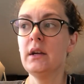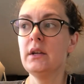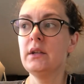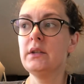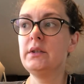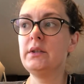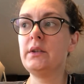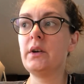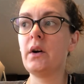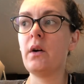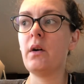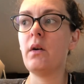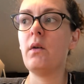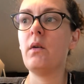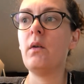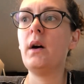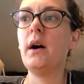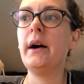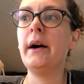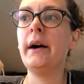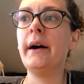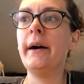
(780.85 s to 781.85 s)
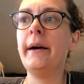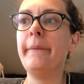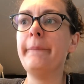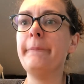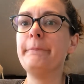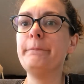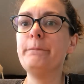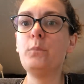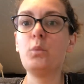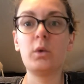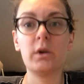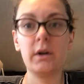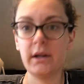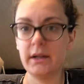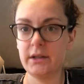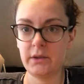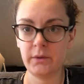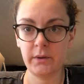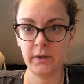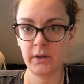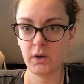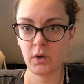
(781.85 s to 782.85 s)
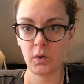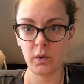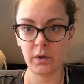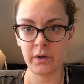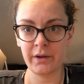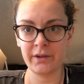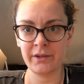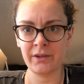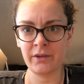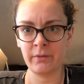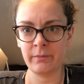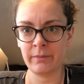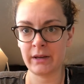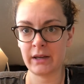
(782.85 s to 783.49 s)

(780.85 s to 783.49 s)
So we're not doing the cortisone